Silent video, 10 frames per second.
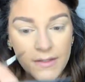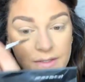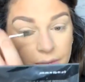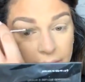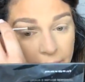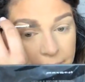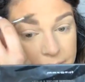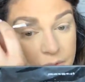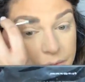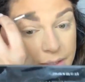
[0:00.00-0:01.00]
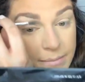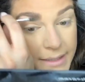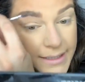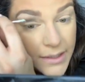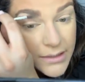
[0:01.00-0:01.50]
So yeah, so we're gonna
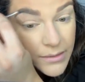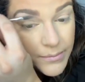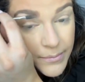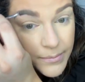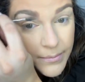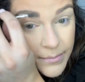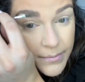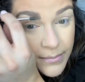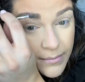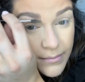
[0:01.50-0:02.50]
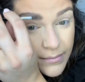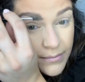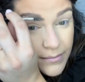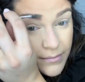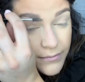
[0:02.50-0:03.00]
blend out the
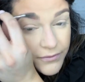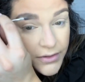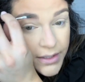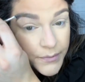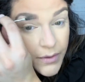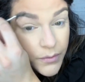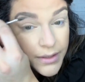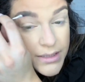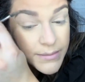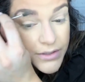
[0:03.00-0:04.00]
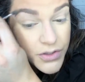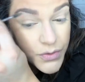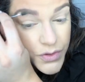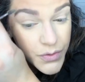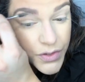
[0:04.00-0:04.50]
front. We don't want it to be
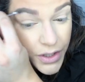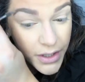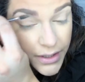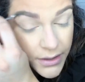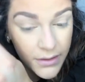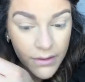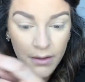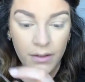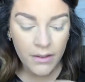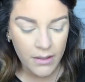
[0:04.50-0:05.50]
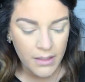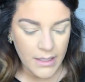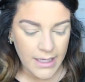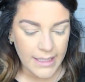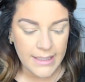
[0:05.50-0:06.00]
too dark.
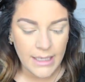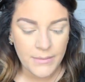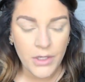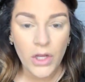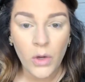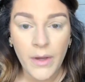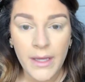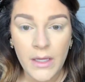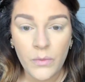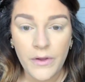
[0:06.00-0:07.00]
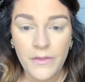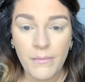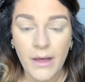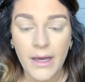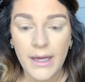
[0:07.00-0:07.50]
And then I'm gonna go in with
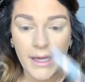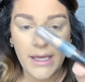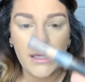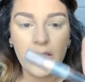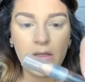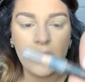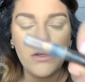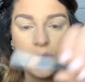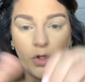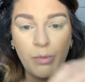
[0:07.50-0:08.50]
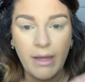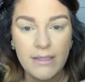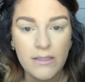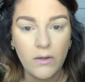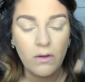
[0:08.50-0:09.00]
my nude
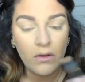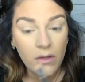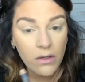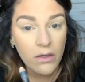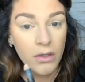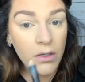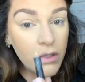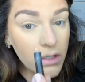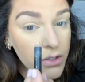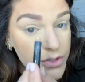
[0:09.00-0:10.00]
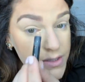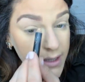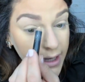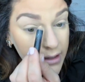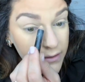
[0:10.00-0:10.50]
pencil and just
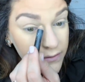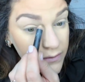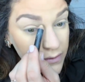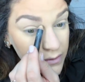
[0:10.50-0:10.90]
kind of